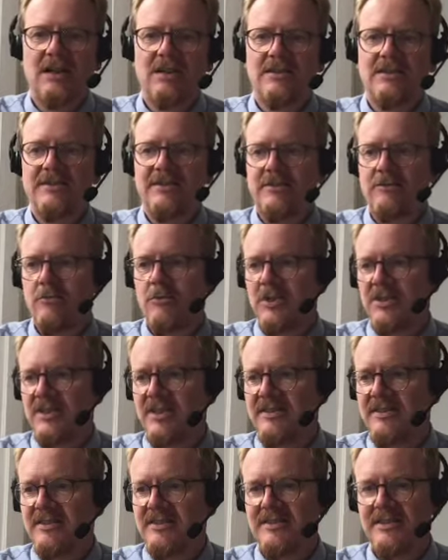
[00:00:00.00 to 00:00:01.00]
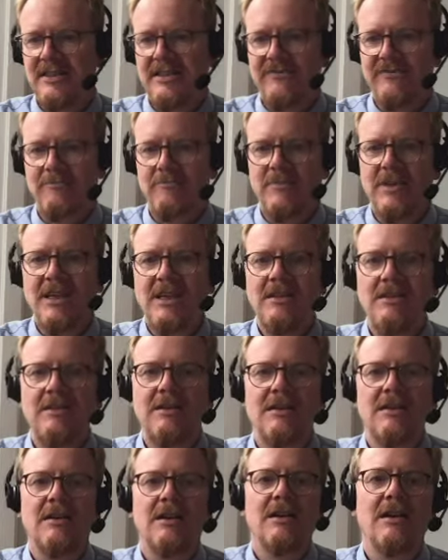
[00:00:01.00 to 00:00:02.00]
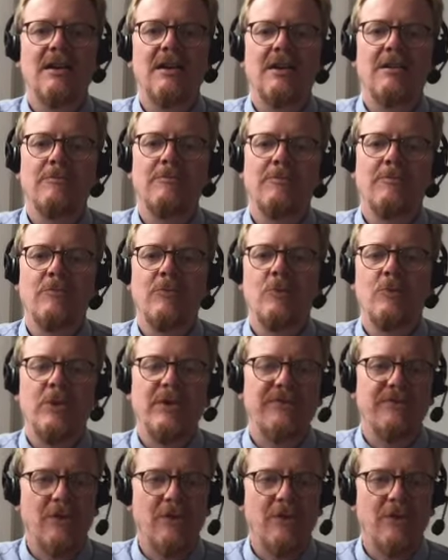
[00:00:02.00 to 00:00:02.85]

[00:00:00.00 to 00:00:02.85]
So what does this even mean? We've